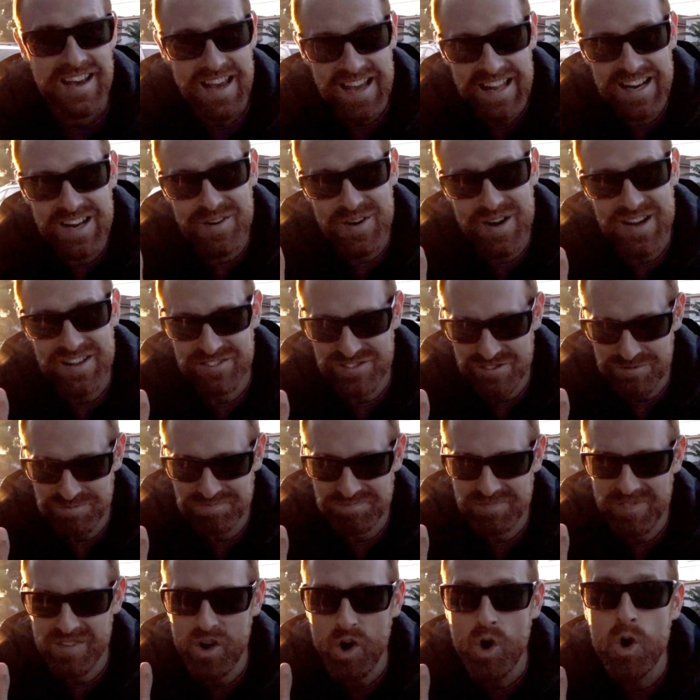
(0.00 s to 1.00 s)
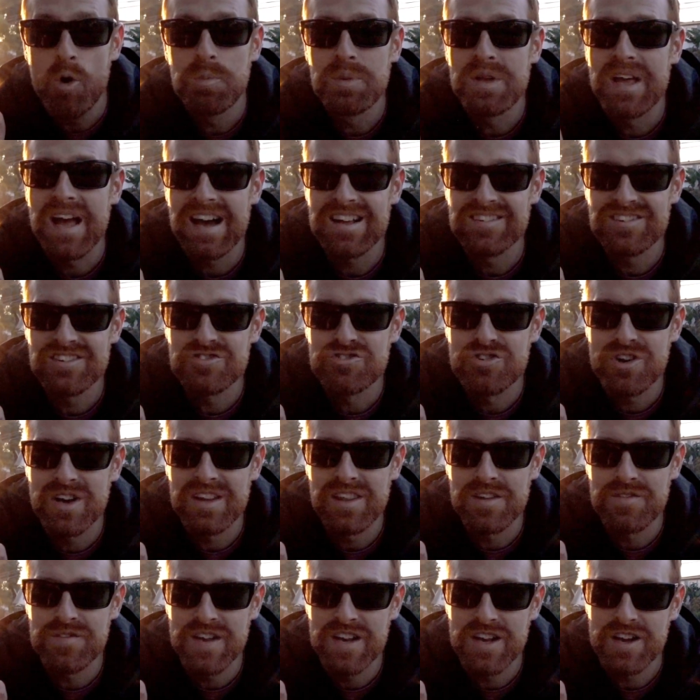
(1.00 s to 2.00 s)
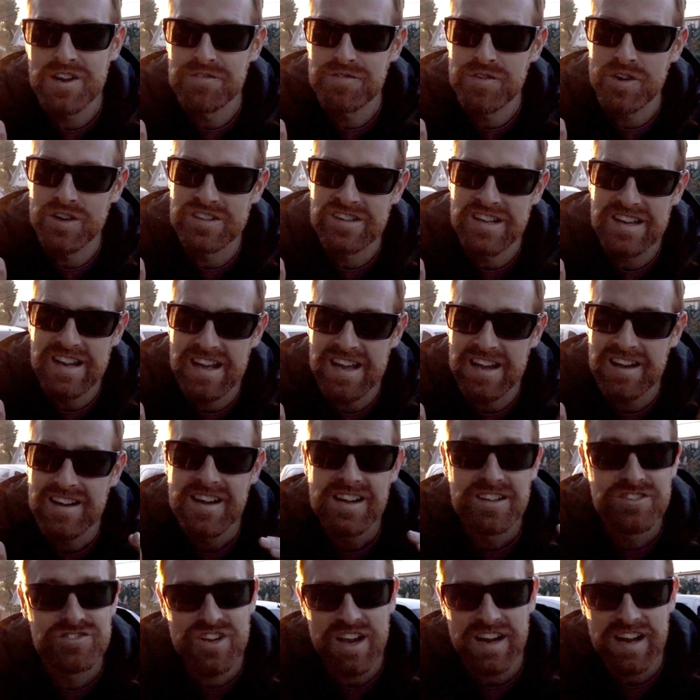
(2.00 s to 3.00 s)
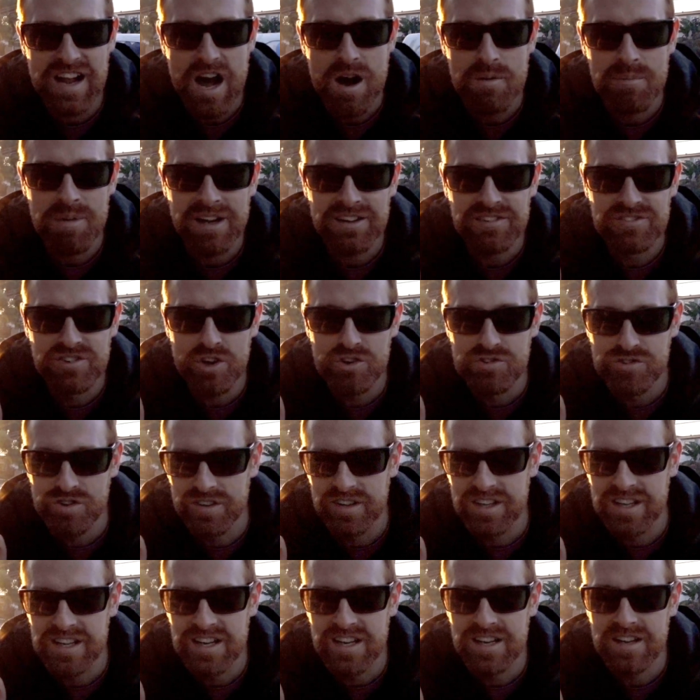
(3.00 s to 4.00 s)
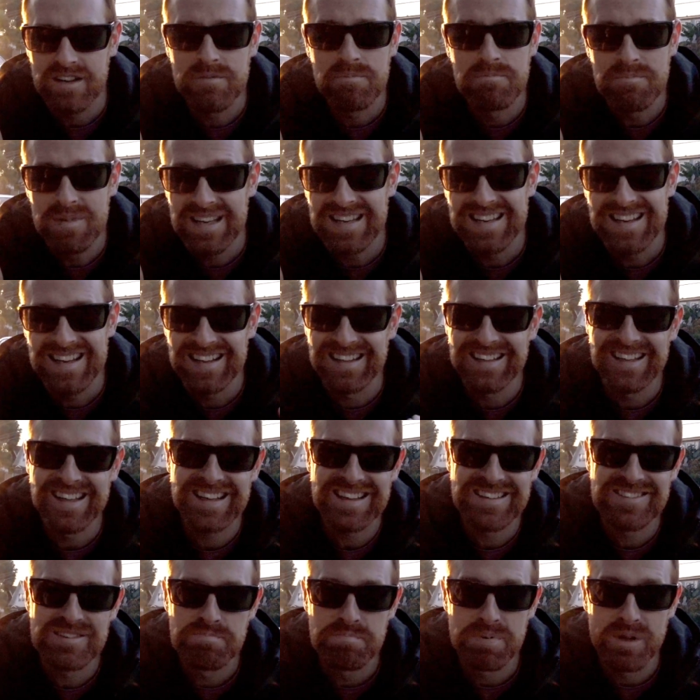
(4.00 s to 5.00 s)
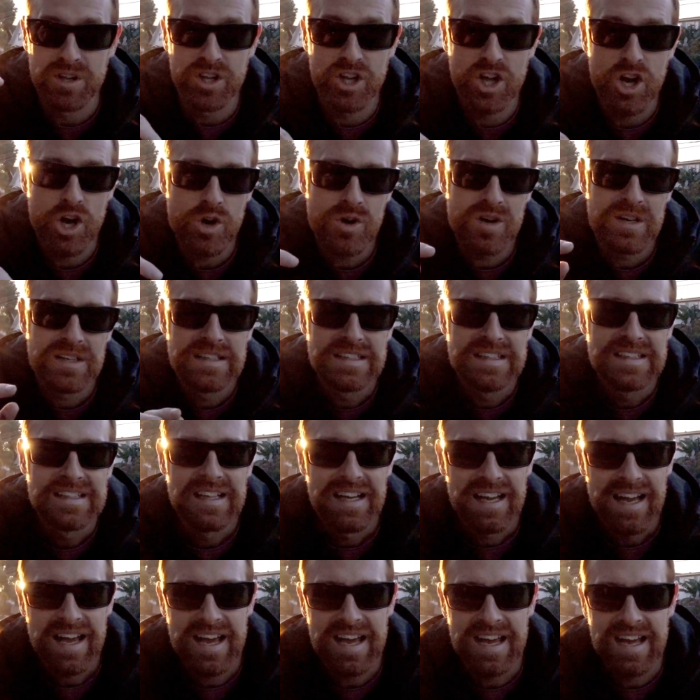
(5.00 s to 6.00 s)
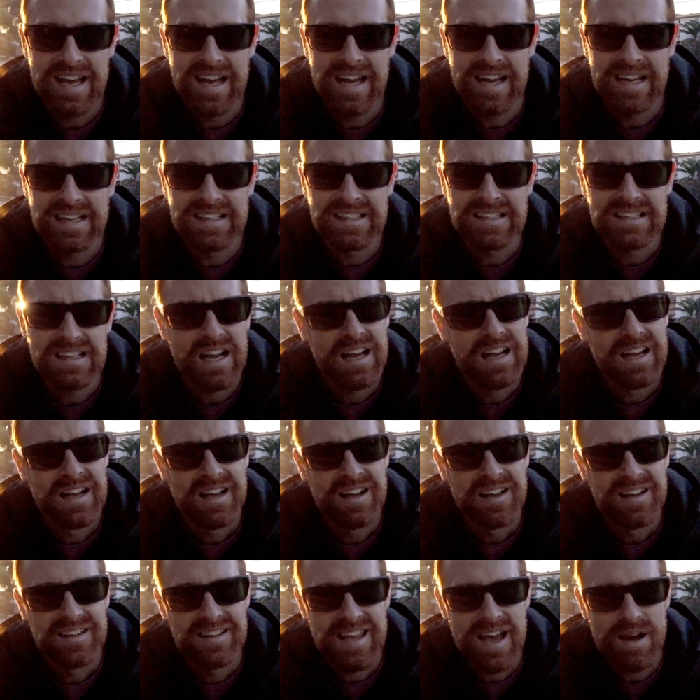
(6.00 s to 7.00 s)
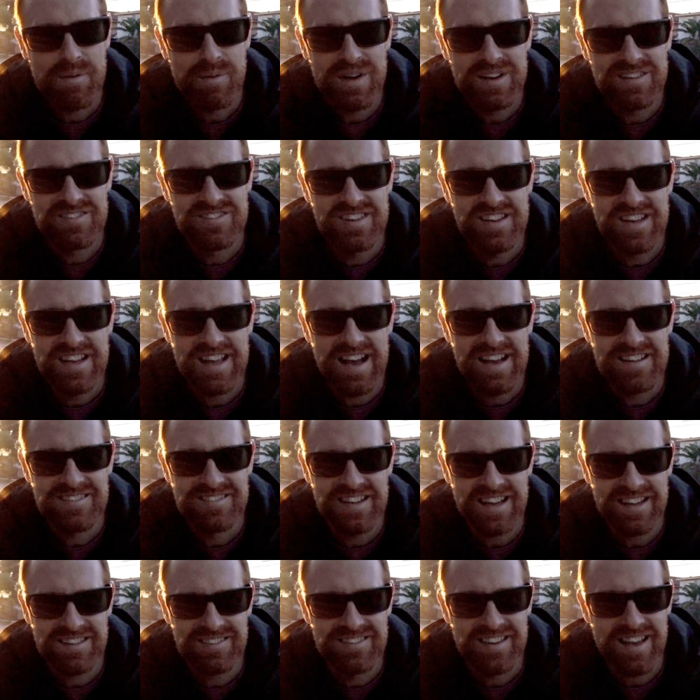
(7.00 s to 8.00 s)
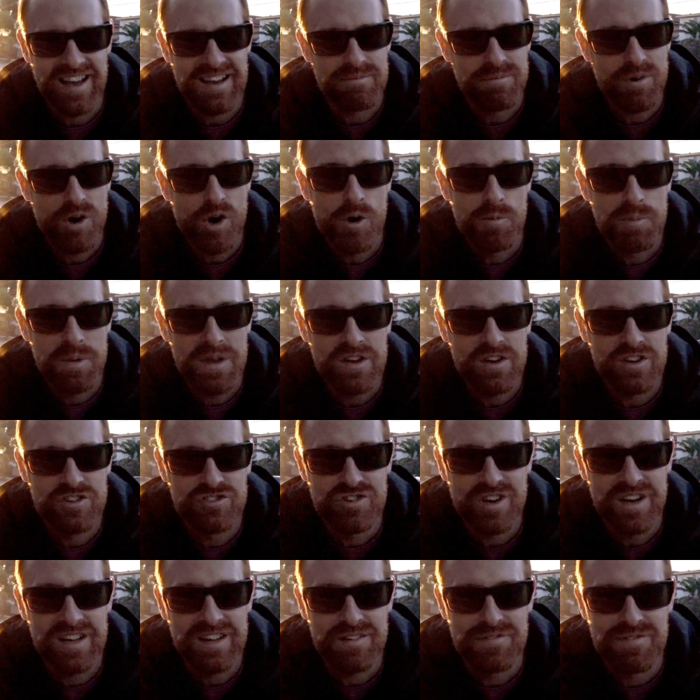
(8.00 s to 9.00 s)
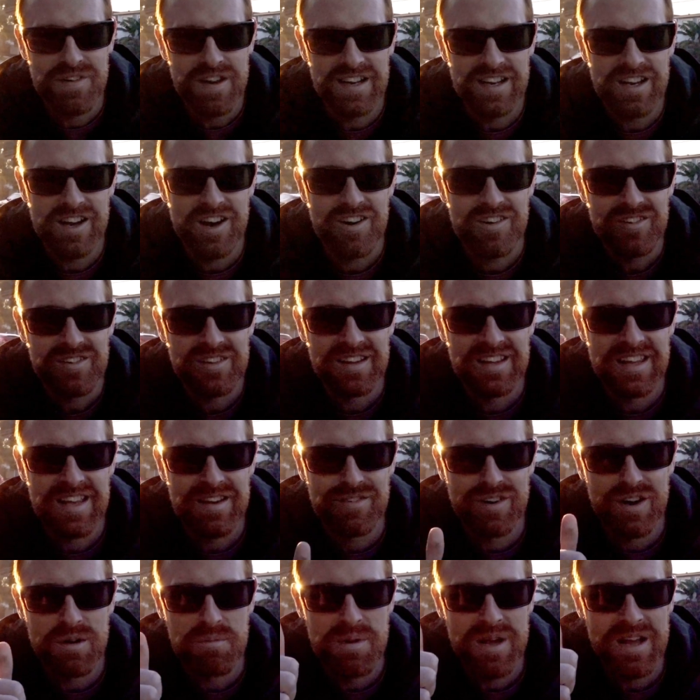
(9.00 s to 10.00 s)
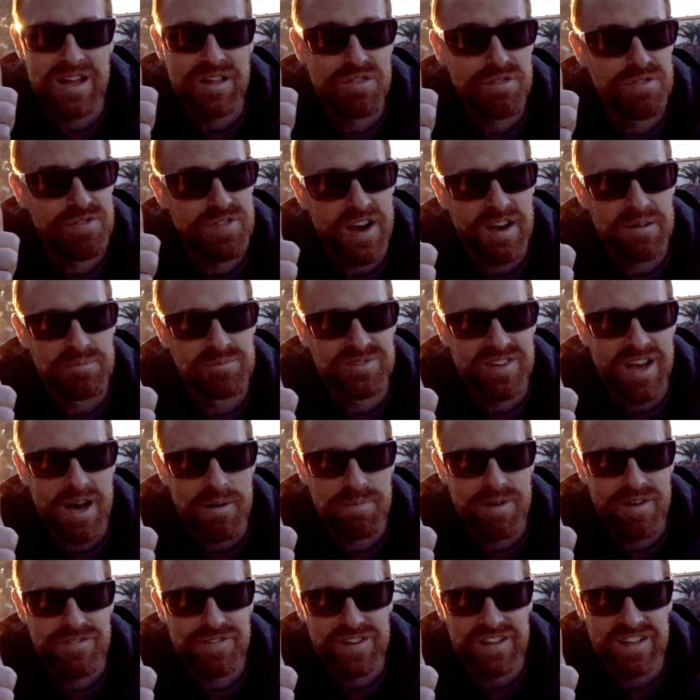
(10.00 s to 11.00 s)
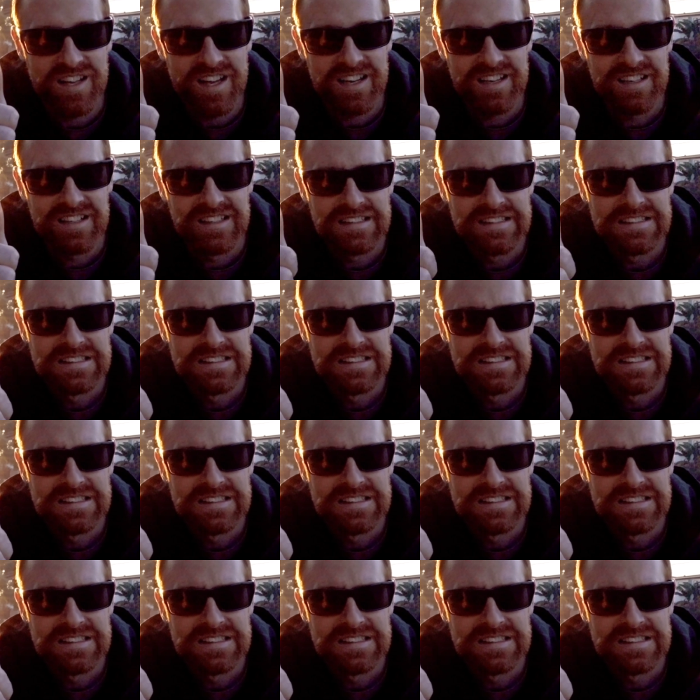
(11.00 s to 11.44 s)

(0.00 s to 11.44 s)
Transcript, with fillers: Anyways, hope you guys enjoyed the video for today. Check out my social media links below. And can't wait to see you guys next time. Hope you enjoyed the video. Give it a big thumbs up if you did.